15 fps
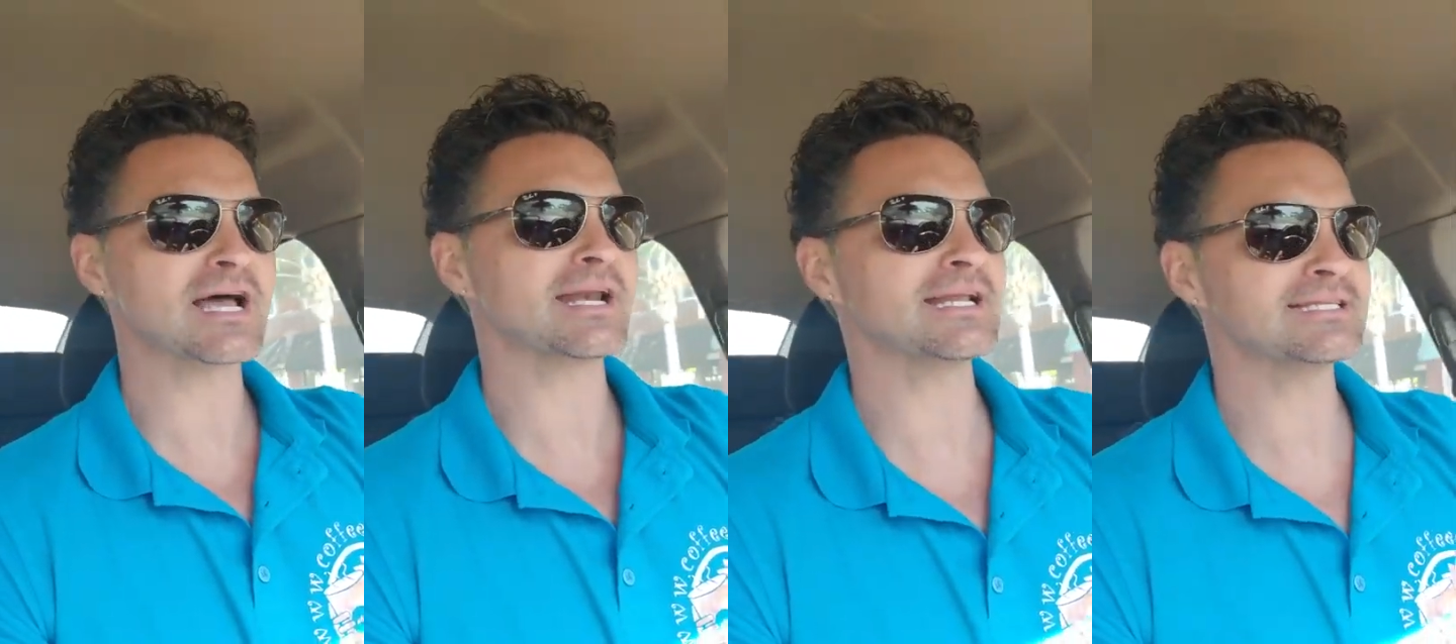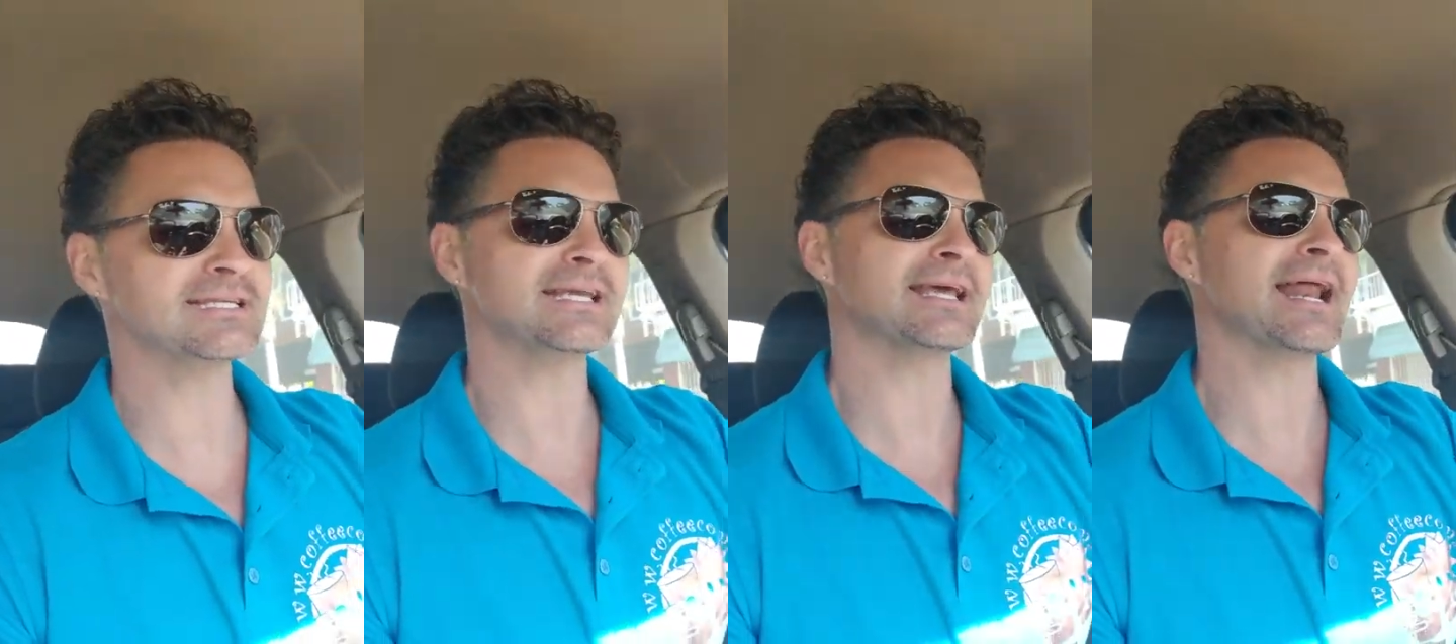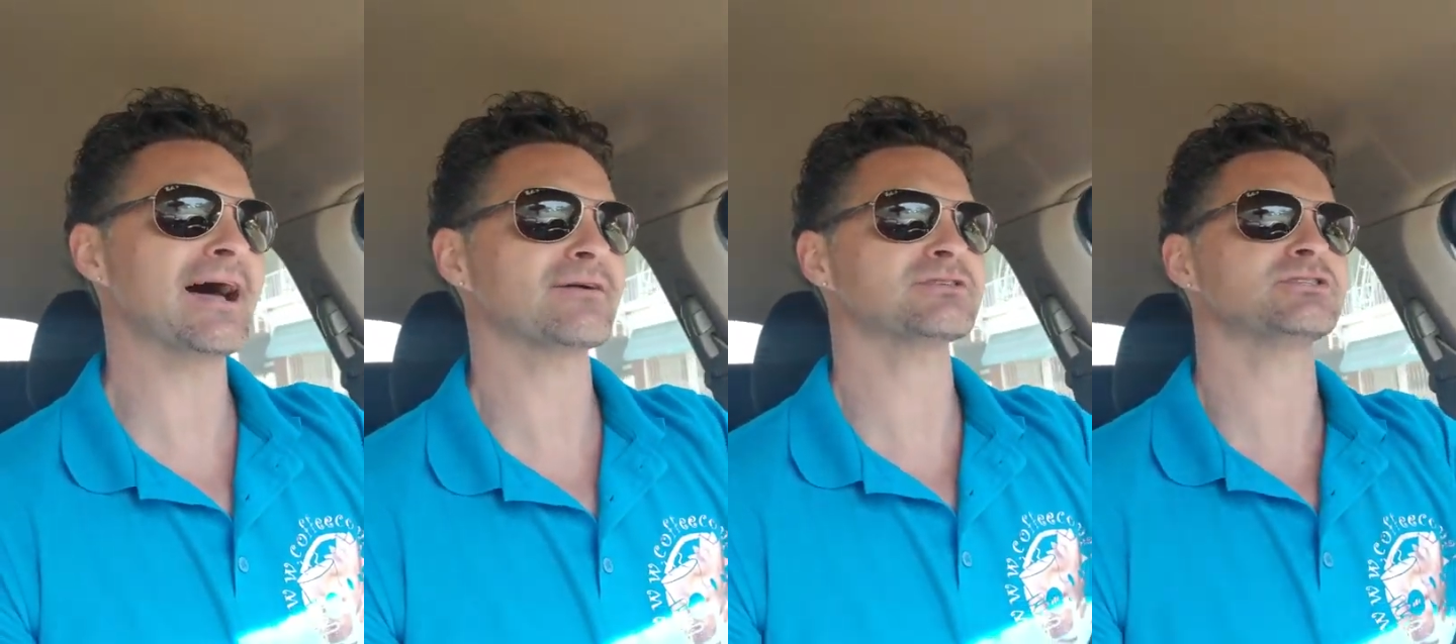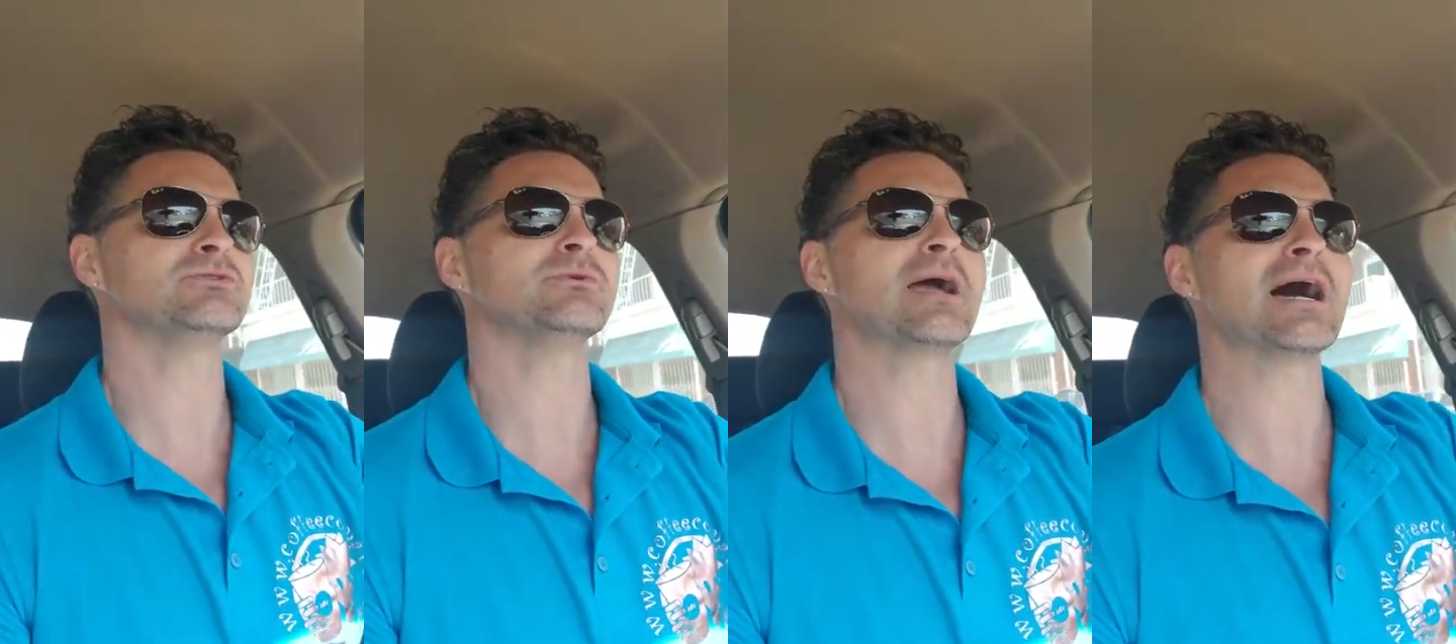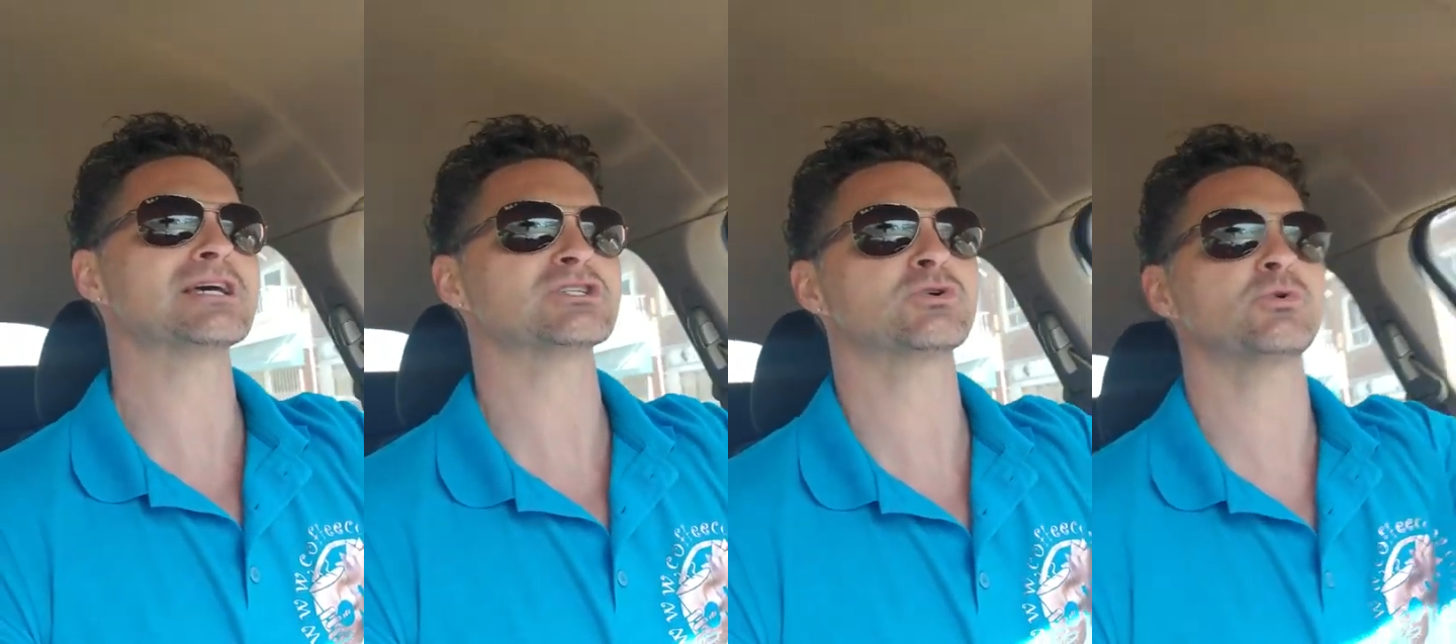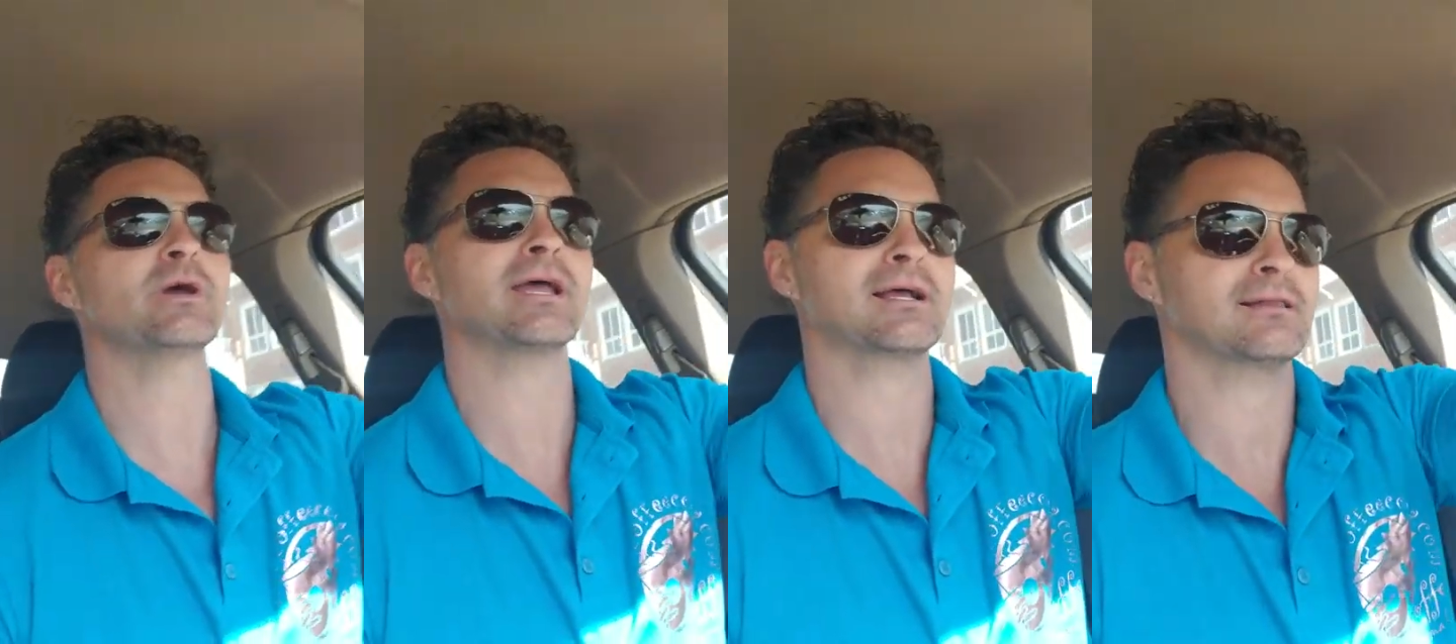I need to get out to you guys
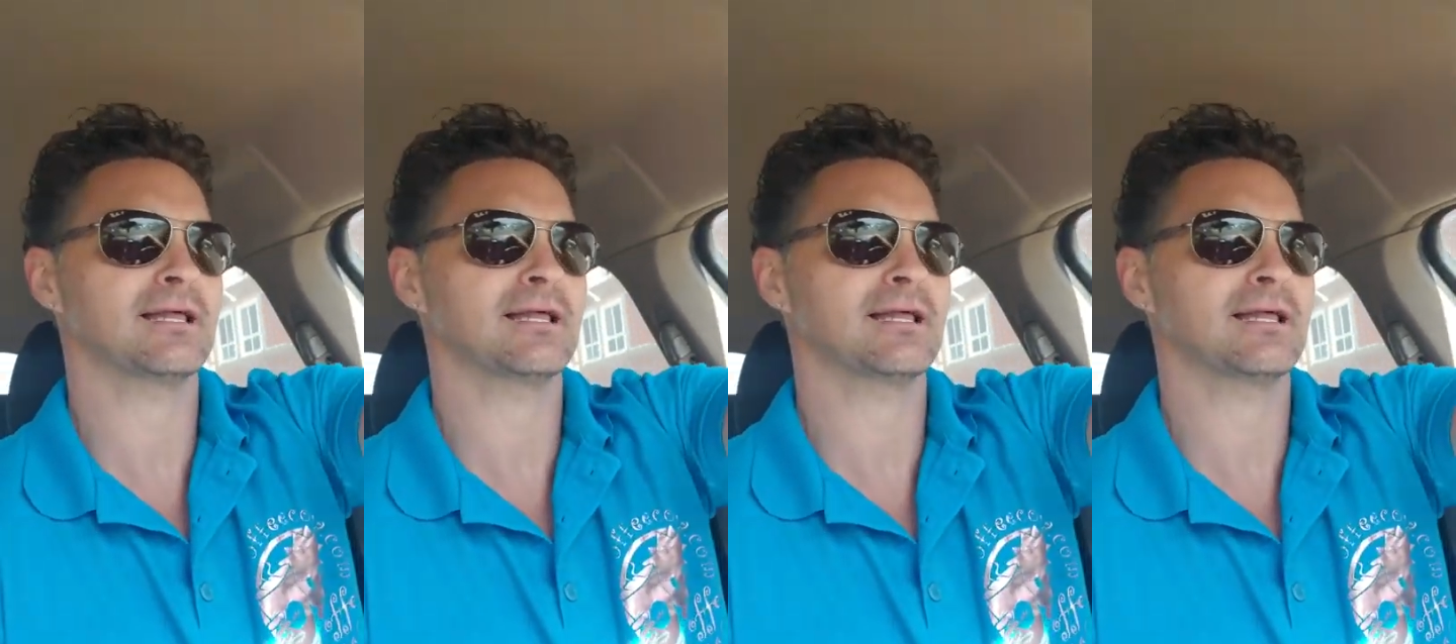quick.